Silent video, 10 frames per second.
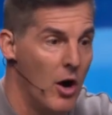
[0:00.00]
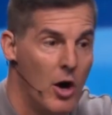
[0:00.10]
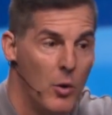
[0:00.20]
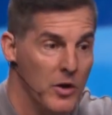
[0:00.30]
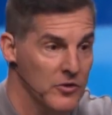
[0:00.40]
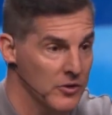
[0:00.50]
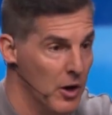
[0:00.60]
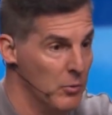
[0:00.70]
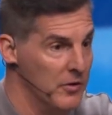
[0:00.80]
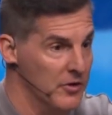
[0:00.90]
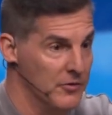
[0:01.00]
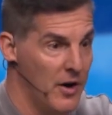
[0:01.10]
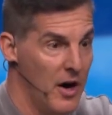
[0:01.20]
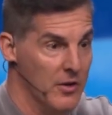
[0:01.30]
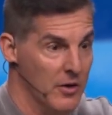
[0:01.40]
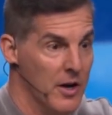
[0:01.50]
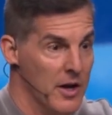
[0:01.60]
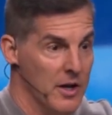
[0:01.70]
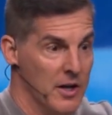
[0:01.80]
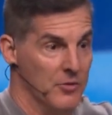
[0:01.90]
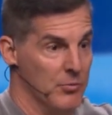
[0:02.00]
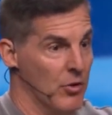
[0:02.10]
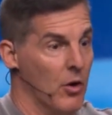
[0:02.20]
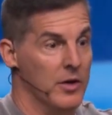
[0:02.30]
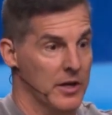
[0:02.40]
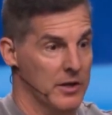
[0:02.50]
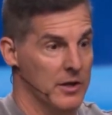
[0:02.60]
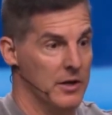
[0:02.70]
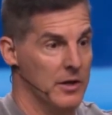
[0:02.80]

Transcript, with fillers: always known with his Father is broken.